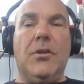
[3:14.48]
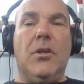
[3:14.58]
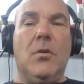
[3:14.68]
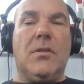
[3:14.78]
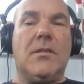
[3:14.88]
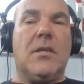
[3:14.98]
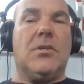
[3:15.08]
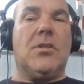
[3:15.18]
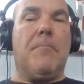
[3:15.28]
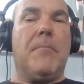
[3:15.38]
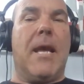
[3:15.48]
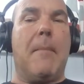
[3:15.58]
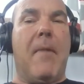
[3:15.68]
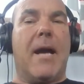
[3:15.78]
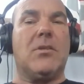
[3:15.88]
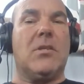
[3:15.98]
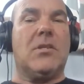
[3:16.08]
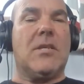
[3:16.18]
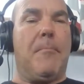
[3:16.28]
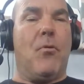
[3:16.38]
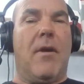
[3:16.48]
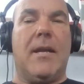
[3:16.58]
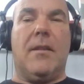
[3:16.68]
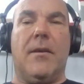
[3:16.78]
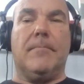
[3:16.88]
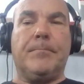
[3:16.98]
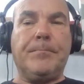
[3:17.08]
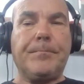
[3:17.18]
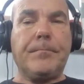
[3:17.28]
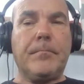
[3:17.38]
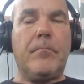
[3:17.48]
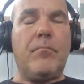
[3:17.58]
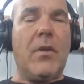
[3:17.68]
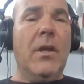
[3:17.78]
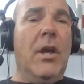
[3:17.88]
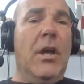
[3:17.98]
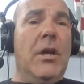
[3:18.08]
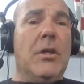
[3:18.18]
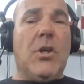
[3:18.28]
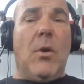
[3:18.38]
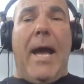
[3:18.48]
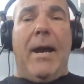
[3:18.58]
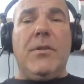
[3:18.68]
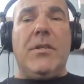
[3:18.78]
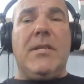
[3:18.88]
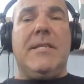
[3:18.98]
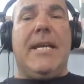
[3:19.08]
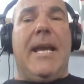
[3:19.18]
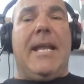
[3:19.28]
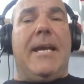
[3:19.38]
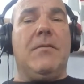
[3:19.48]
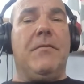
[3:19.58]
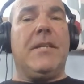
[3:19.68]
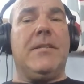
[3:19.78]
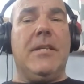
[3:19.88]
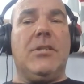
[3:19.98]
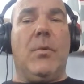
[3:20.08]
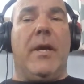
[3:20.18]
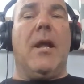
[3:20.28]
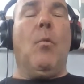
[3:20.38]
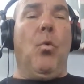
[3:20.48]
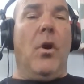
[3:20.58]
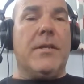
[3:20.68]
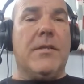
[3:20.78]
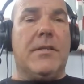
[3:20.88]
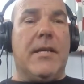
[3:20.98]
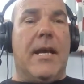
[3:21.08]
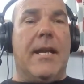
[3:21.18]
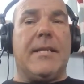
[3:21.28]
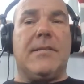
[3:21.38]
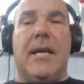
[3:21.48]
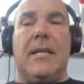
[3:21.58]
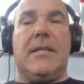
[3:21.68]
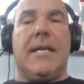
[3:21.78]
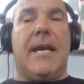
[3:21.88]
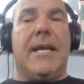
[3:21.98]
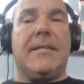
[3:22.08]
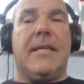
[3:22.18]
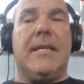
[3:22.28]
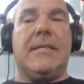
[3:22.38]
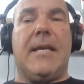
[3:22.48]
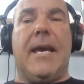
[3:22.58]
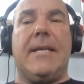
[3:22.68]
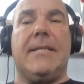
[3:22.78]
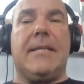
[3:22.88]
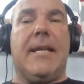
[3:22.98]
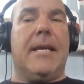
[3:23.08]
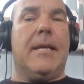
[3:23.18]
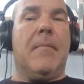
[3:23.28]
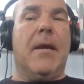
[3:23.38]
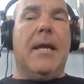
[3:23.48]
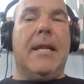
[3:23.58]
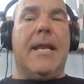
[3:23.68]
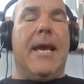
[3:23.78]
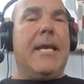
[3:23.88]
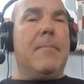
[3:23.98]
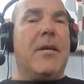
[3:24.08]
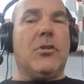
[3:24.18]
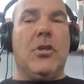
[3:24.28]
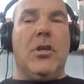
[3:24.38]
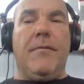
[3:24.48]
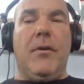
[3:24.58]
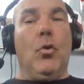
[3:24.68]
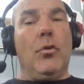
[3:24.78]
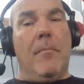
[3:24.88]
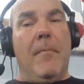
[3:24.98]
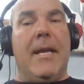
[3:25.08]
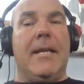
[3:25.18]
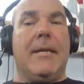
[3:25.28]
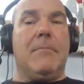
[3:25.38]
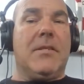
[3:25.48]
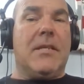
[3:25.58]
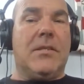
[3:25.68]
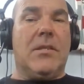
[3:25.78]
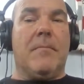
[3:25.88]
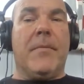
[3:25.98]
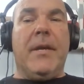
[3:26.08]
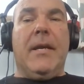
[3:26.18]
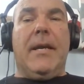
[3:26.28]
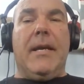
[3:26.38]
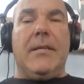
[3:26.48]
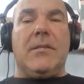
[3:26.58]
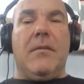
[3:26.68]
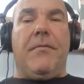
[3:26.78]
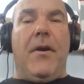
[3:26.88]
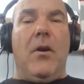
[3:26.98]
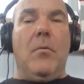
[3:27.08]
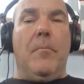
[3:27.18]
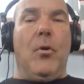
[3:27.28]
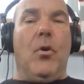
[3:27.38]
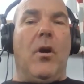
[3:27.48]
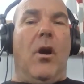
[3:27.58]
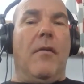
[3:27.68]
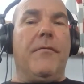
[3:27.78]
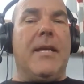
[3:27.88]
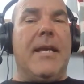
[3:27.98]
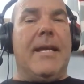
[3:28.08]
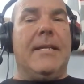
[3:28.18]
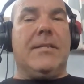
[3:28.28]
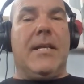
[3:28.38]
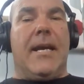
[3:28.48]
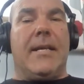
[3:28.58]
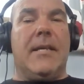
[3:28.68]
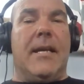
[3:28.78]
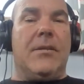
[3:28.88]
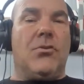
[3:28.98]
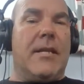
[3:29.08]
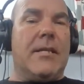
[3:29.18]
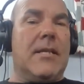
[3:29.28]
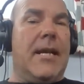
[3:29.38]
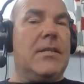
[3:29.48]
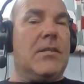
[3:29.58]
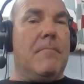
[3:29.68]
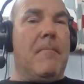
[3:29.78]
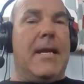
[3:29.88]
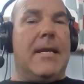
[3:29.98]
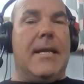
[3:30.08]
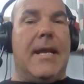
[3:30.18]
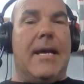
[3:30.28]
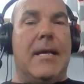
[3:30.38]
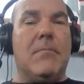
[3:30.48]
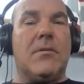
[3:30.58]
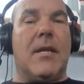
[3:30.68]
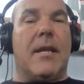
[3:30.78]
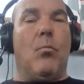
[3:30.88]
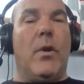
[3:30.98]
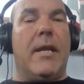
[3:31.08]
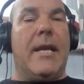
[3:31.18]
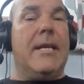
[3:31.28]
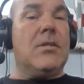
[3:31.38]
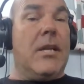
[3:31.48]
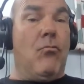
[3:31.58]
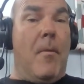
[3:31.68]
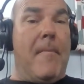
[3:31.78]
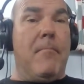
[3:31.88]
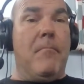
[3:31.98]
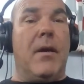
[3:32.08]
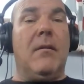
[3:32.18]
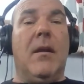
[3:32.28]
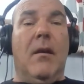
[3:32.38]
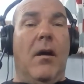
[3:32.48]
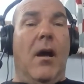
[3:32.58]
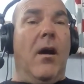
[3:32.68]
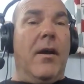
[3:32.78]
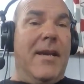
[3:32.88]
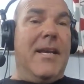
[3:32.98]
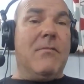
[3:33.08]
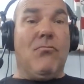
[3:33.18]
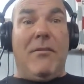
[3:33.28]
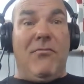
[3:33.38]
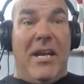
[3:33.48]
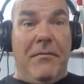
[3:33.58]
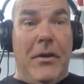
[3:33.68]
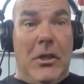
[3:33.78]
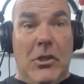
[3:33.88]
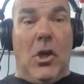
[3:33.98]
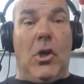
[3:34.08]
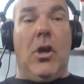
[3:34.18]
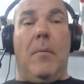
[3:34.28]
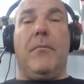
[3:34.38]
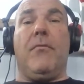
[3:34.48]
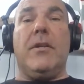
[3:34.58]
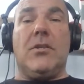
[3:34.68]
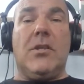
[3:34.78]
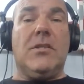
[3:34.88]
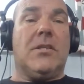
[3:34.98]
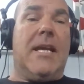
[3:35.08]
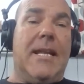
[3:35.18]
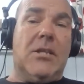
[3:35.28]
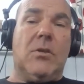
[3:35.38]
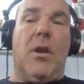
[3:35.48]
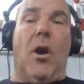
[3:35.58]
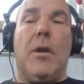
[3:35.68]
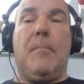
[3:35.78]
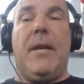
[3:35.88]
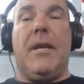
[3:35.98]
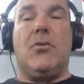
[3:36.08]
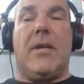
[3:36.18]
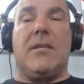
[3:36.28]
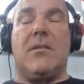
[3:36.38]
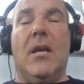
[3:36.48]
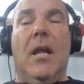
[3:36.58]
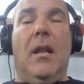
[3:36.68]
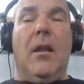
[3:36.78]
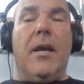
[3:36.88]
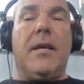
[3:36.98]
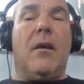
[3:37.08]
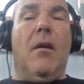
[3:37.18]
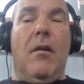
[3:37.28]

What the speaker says: uses a subnet mask to separate them. So how does a DNS fit into it, and what is a DNS? A DNS is a domain name server or domain name system. It is the phone book of the internet. It translates domain names that we easily remember, i.e. redfern.com for instance, into an IP address like